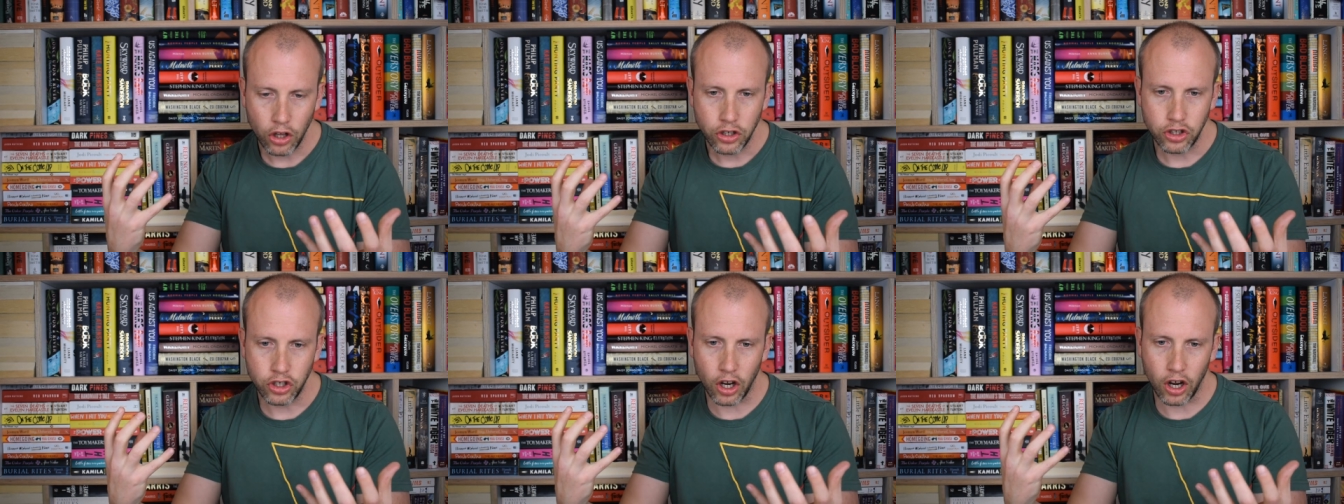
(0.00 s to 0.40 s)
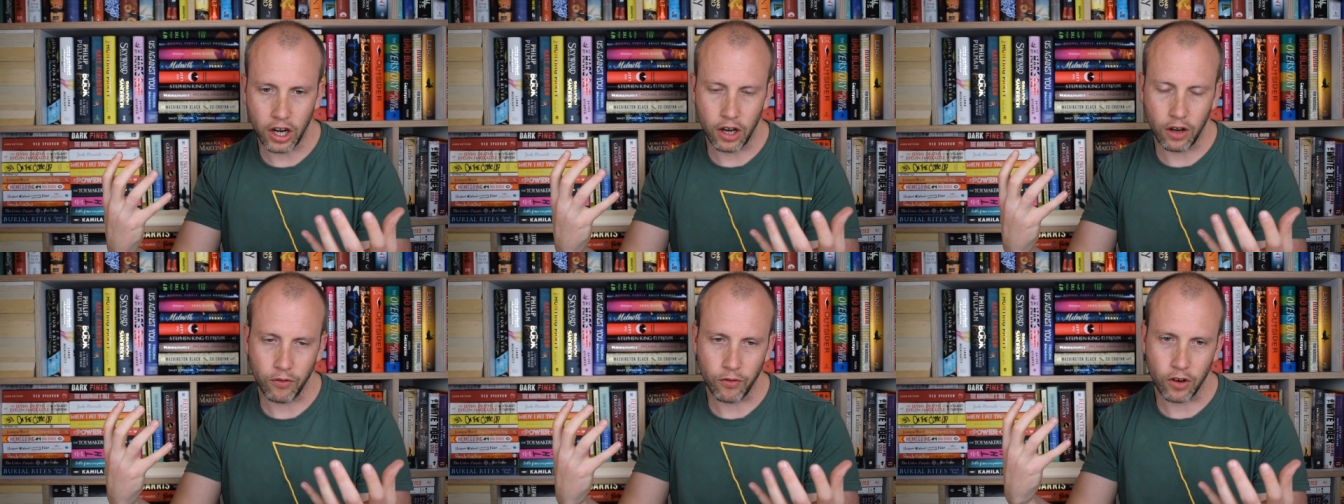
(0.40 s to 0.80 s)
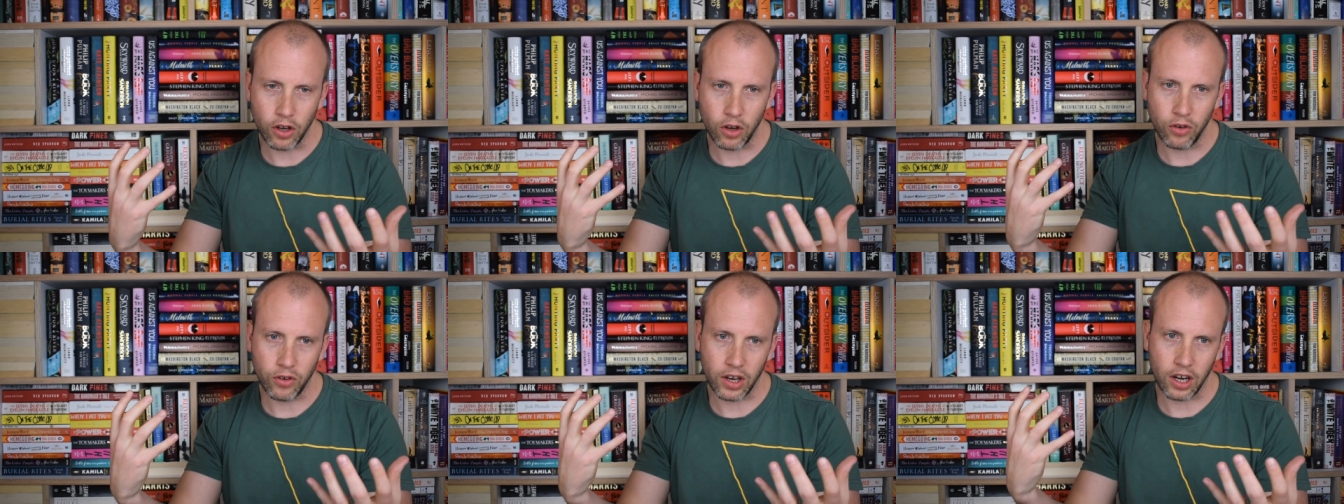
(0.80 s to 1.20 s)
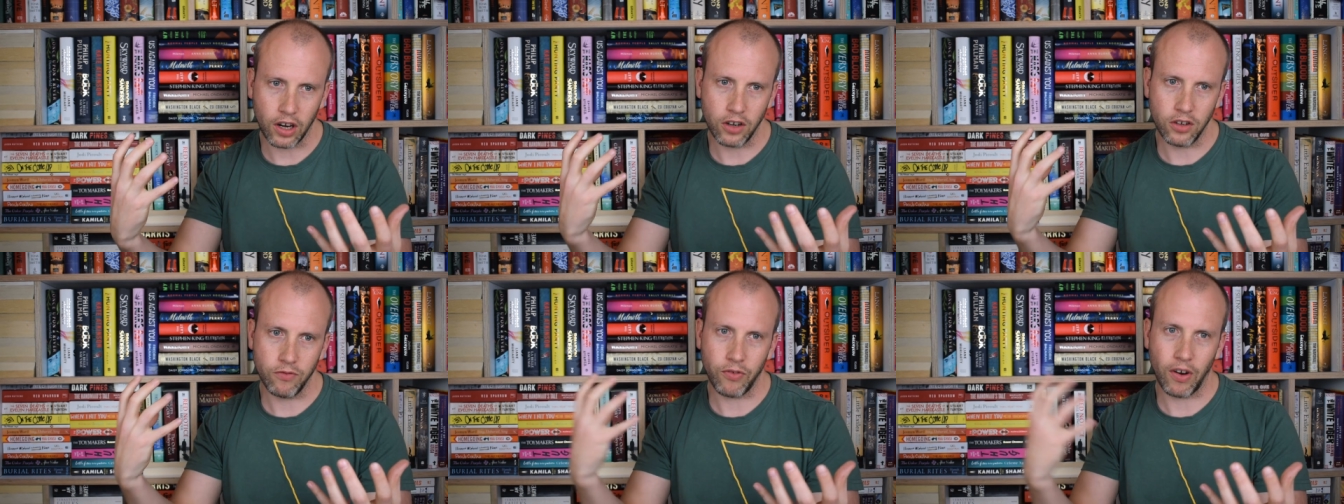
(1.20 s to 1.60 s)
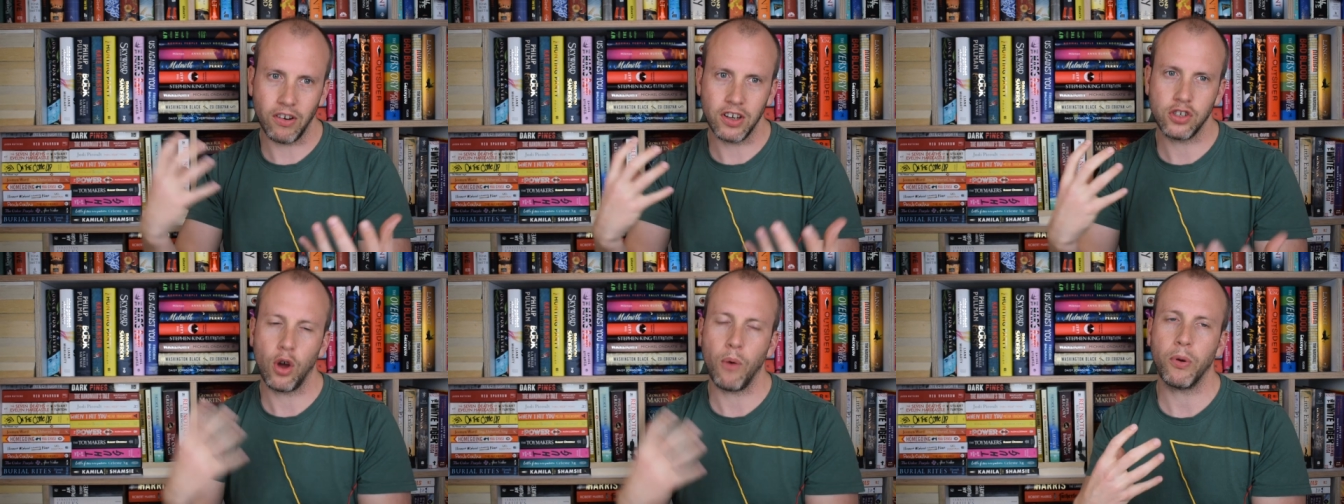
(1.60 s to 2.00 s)
journey of using very
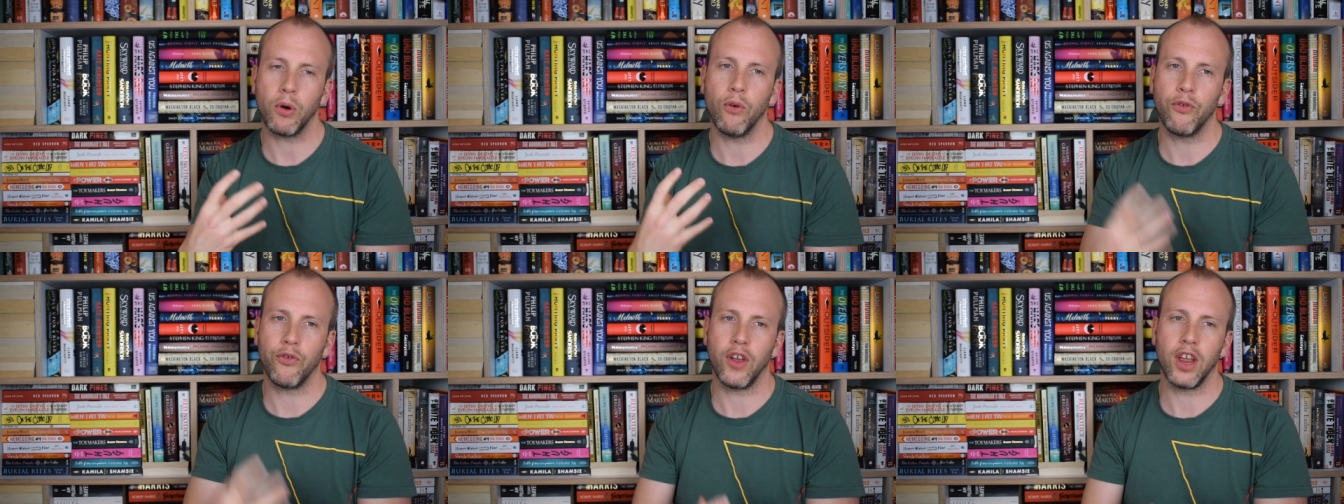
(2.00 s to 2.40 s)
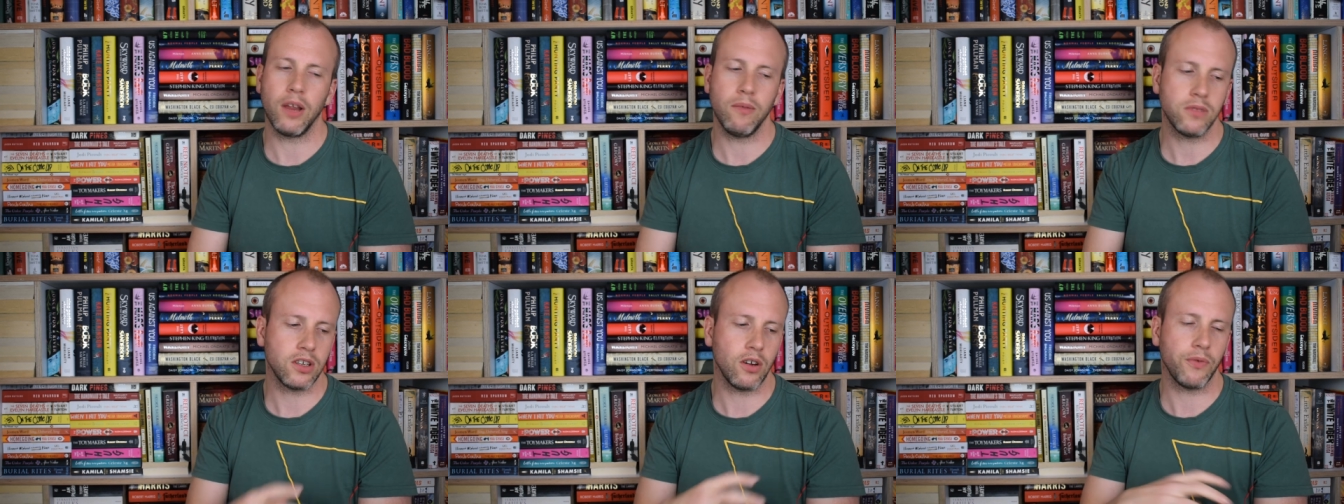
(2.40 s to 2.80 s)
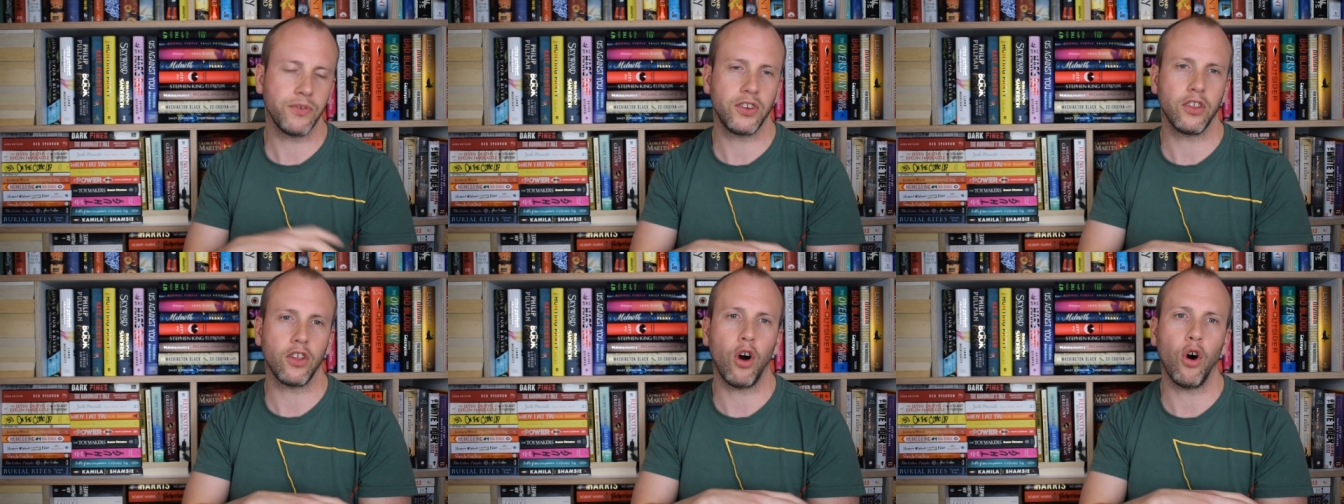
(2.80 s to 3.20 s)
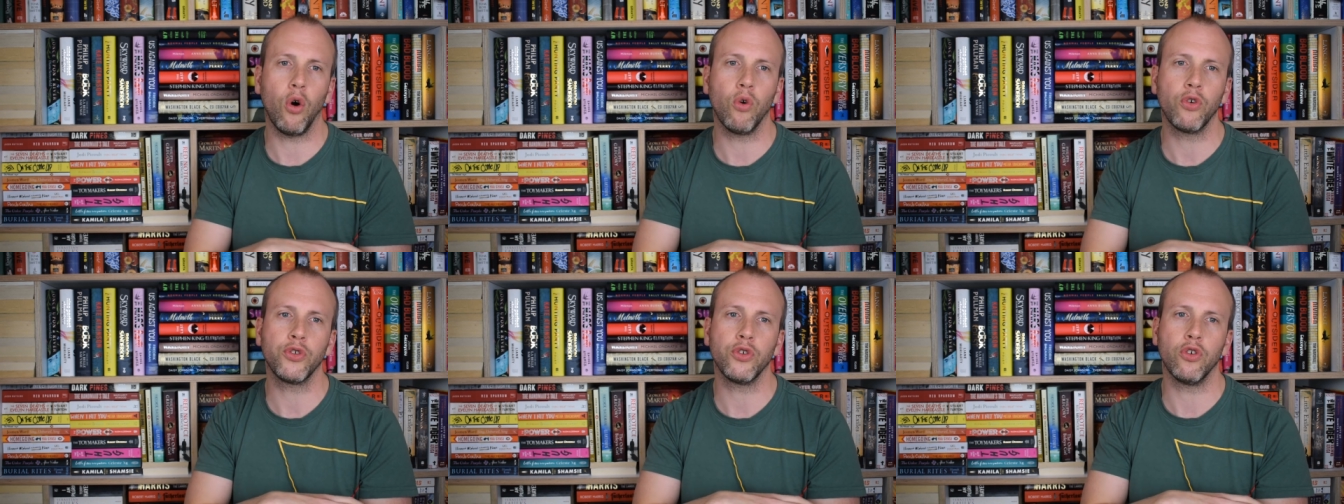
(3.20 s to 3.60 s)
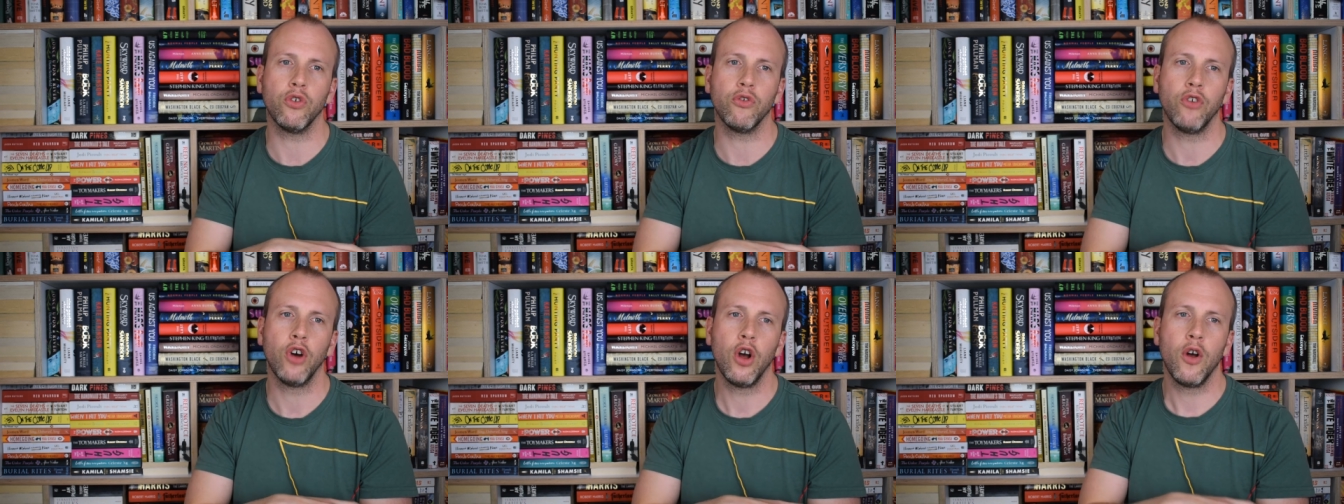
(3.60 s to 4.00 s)
topical themes, and obviously the whole sort
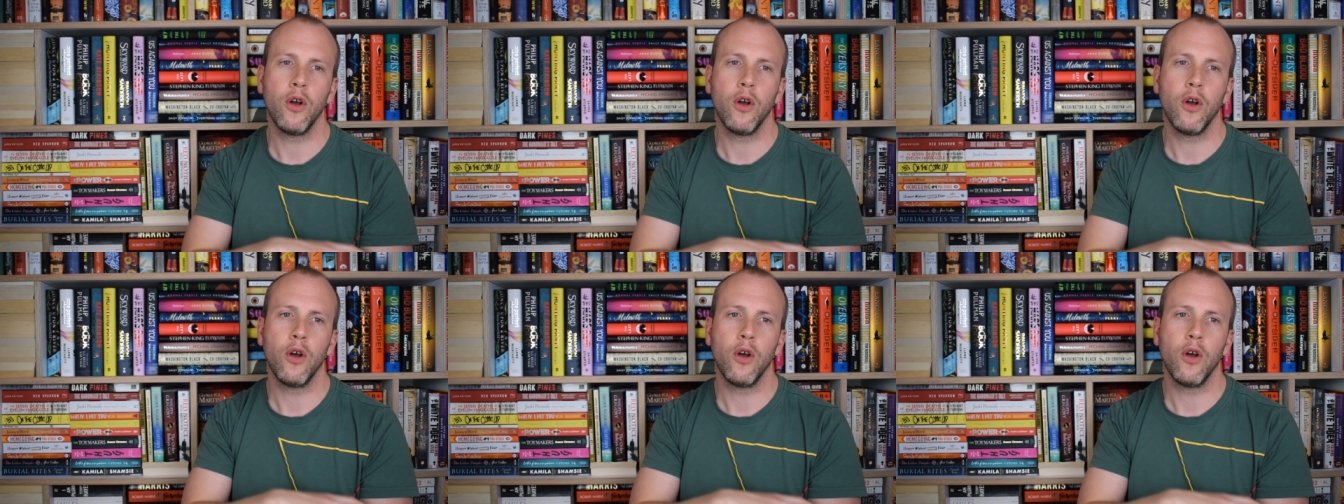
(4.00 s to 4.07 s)
of